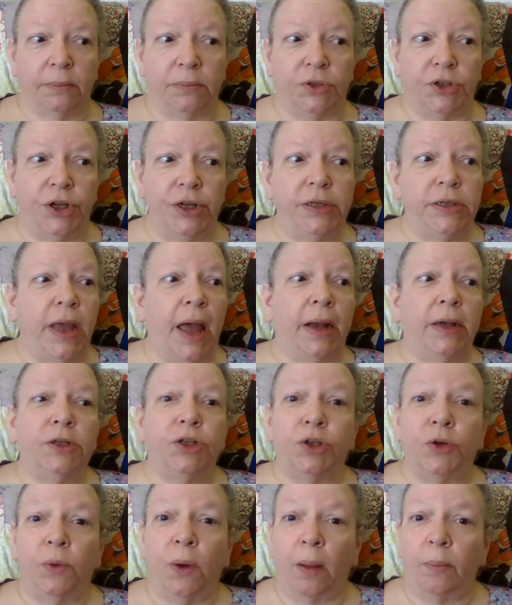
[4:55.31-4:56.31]
She's got a
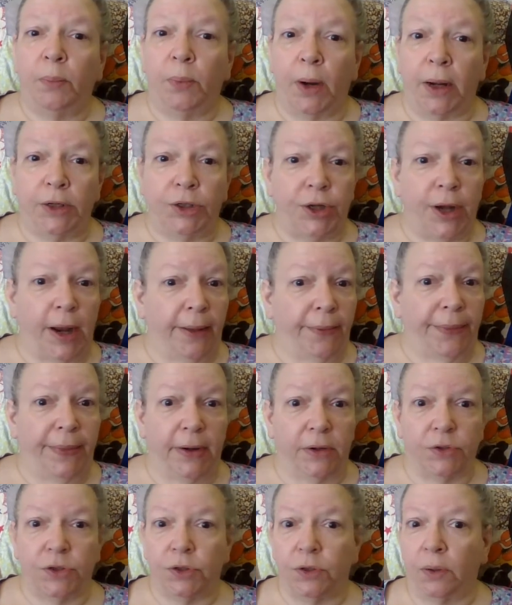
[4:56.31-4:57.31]
scrub brush out
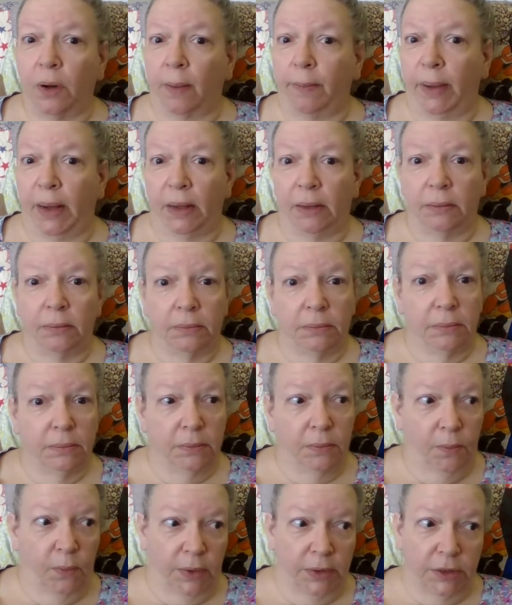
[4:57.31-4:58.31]
there scrubbing
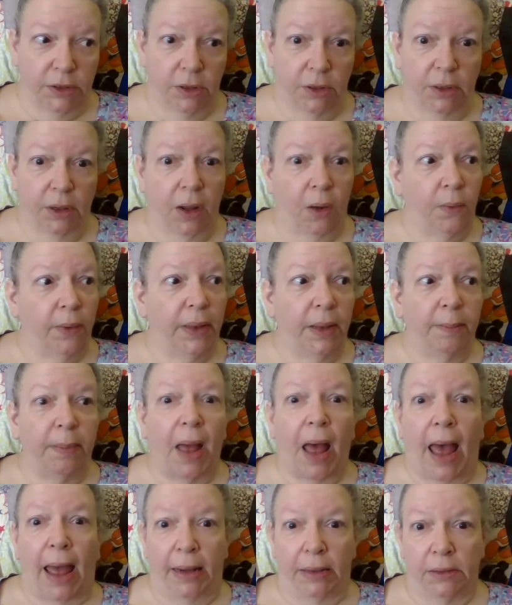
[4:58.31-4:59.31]
what's going to go in the
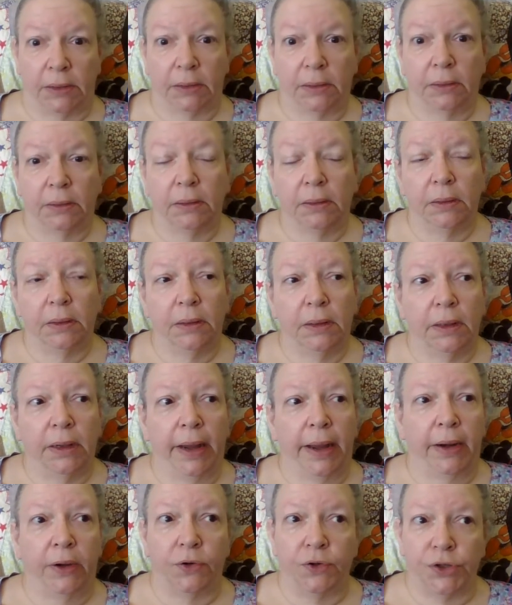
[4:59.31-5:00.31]
pot,
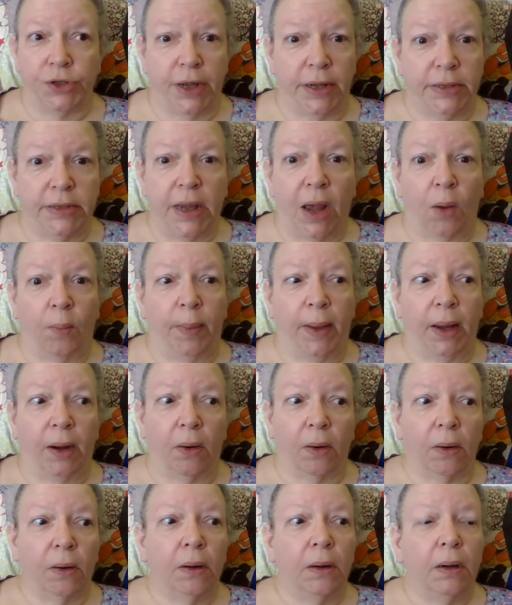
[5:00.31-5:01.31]
and her son's helping
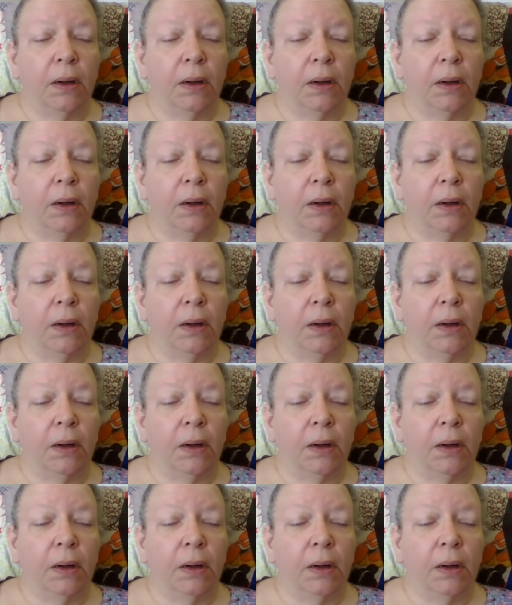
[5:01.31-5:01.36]
her.